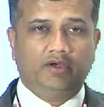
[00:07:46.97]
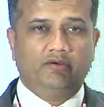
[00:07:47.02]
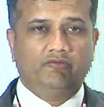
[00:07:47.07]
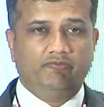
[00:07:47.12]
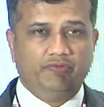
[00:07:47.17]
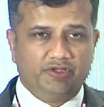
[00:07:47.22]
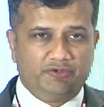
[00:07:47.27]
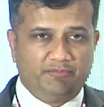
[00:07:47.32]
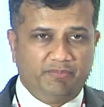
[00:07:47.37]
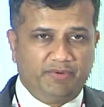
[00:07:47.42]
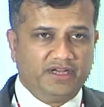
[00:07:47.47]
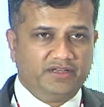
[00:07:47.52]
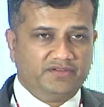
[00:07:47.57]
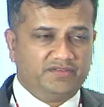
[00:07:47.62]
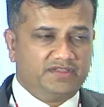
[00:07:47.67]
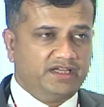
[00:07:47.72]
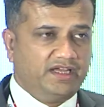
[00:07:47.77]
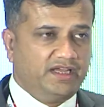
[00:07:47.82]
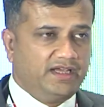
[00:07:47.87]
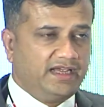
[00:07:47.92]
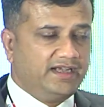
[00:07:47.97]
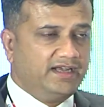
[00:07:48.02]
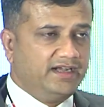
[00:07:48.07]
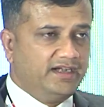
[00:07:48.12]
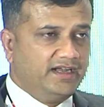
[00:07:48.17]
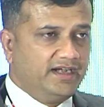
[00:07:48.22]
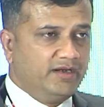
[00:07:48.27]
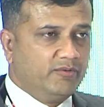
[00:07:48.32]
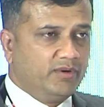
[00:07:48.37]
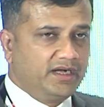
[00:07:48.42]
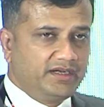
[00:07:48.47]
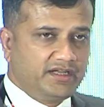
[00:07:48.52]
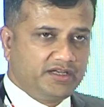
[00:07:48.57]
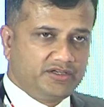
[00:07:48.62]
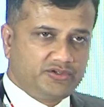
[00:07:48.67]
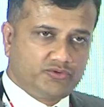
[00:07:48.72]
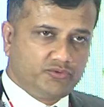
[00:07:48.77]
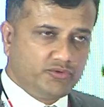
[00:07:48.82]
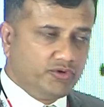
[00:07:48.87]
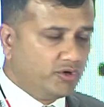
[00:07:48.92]
which brings the added
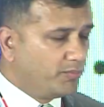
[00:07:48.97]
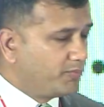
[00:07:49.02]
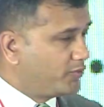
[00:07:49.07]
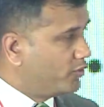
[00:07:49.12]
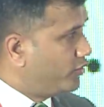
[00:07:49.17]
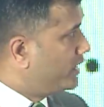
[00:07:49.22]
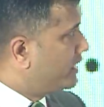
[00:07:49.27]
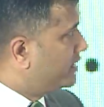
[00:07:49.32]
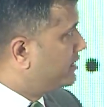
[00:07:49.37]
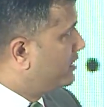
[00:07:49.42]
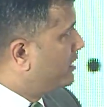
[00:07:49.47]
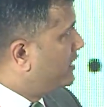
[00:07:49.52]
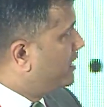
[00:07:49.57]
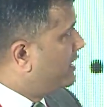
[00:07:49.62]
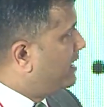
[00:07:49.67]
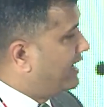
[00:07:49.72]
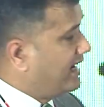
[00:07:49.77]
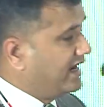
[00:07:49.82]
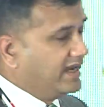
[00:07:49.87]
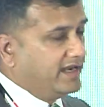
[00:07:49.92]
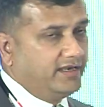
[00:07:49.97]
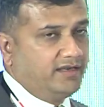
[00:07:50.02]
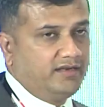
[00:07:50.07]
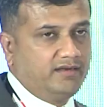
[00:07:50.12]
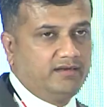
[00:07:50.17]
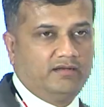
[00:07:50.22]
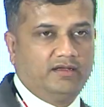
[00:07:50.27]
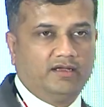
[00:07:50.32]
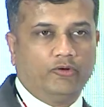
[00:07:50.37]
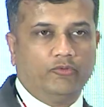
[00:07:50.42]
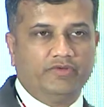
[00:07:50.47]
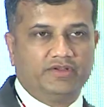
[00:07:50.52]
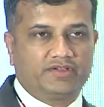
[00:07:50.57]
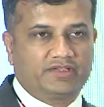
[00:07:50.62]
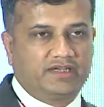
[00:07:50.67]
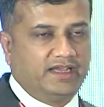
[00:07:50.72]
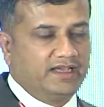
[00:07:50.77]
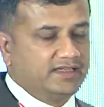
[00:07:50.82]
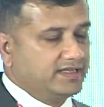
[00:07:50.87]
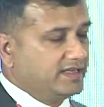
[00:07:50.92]
advantage to your product. And
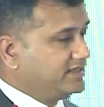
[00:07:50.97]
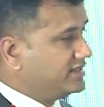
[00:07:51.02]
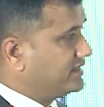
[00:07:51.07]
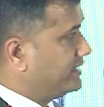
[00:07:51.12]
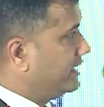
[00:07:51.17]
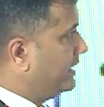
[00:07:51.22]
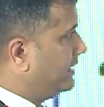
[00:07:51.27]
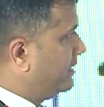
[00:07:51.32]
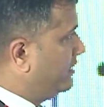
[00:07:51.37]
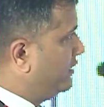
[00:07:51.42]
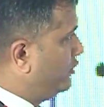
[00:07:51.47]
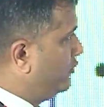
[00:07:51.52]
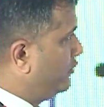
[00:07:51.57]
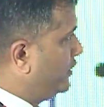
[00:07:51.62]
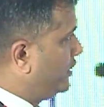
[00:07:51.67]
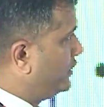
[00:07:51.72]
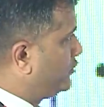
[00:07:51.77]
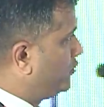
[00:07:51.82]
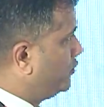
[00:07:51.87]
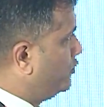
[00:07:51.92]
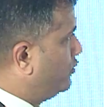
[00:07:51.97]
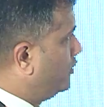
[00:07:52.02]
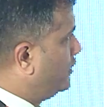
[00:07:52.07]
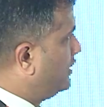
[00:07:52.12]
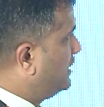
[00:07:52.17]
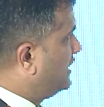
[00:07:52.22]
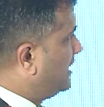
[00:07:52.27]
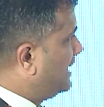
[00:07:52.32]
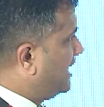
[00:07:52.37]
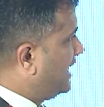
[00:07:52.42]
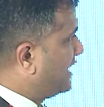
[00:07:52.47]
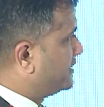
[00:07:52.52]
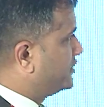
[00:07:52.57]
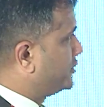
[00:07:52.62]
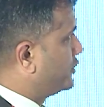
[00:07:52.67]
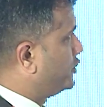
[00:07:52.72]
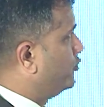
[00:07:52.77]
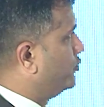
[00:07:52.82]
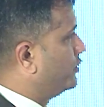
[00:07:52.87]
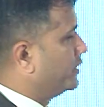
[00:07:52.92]
obviously, as I said, you need to
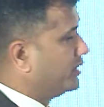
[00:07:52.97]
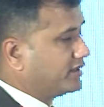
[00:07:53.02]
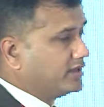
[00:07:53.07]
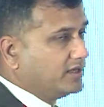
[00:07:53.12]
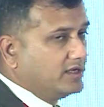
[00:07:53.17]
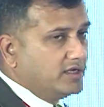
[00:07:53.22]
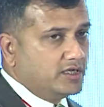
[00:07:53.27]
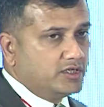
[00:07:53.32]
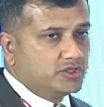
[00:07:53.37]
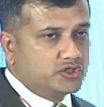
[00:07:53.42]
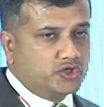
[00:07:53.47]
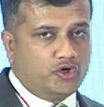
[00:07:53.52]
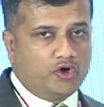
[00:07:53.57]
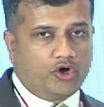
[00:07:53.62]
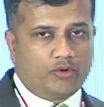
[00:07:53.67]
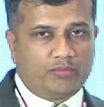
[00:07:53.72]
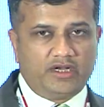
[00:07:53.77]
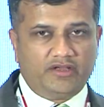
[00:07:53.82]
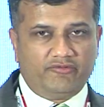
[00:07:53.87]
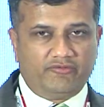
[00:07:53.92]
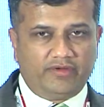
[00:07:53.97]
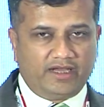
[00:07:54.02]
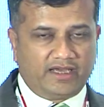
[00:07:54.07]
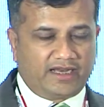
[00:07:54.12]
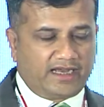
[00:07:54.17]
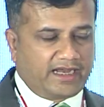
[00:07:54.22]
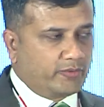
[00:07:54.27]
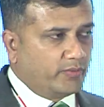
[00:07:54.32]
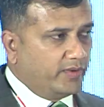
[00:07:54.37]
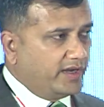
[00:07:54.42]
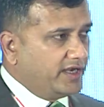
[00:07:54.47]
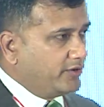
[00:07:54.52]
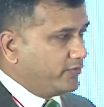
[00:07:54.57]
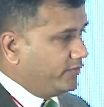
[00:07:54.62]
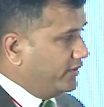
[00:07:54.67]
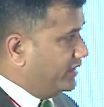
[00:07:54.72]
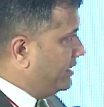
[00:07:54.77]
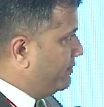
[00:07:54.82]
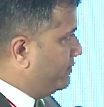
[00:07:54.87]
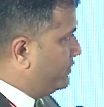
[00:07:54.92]
execute it. So normally we are acquainted
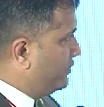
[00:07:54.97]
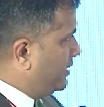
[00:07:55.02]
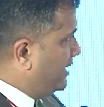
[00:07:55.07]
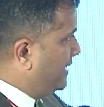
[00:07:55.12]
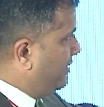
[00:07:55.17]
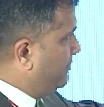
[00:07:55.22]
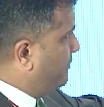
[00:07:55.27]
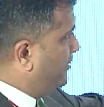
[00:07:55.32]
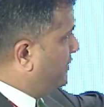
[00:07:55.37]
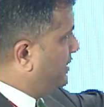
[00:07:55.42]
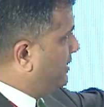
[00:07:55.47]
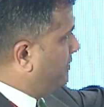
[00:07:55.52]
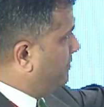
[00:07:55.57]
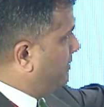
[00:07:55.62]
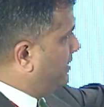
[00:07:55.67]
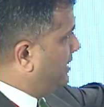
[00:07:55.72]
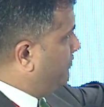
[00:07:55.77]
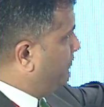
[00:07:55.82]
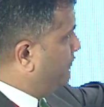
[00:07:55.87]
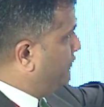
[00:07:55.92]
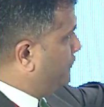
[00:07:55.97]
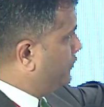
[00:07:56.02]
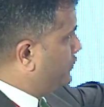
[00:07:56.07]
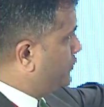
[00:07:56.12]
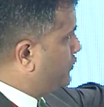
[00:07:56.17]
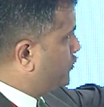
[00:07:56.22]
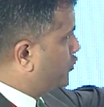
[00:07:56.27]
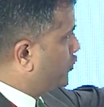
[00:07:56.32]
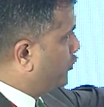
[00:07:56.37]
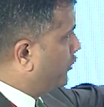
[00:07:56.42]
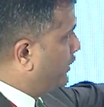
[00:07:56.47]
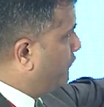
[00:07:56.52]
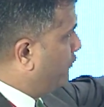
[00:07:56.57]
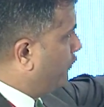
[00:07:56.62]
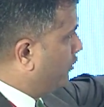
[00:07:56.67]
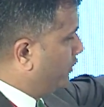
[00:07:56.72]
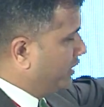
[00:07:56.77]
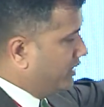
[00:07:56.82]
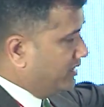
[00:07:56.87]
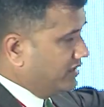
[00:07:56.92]
with, I'm sorry
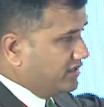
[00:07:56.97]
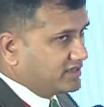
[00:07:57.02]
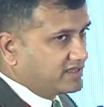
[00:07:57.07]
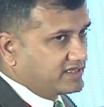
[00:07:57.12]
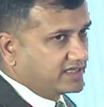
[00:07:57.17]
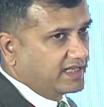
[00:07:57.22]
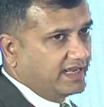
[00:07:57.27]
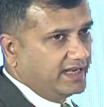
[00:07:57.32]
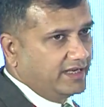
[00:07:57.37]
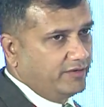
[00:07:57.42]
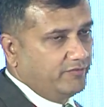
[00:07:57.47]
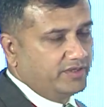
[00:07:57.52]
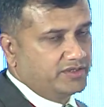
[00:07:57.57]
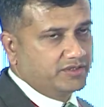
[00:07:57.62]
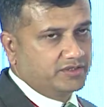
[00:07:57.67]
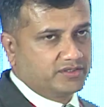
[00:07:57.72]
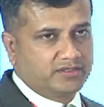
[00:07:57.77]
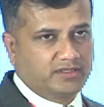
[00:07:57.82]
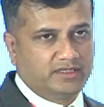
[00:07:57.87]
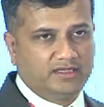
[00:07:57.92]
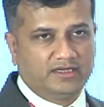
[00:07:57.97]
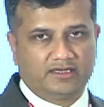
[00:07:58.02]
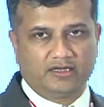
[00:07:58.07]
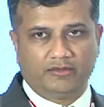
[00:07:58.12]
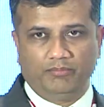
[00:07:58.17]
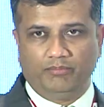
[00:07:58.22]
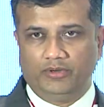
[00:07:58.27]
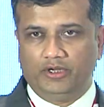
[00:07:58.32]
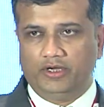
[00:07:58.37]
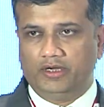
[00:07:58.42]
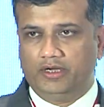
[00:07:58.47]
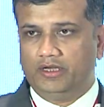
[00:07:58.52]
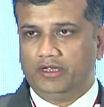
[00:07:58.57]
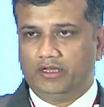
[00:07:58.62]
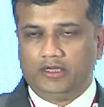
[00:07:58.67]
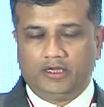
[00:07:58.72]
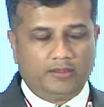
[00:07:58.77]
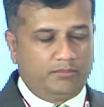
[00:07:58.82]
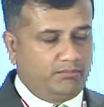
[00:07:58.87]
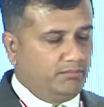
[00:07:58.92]
for the slide which is a little blur,
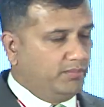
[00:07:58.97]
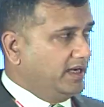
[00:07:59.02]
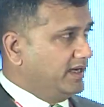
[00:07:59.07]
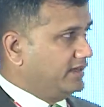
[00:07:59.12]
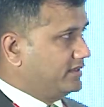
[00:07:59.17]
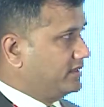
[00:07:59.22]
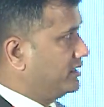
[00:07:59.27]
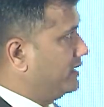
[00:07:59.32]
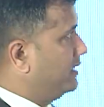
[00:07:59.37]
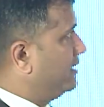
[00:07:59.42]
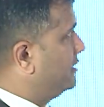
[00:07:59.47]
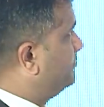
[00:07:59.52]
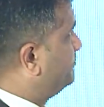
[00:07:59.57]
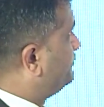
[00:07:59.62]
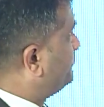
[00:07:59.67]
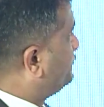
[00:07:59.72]
but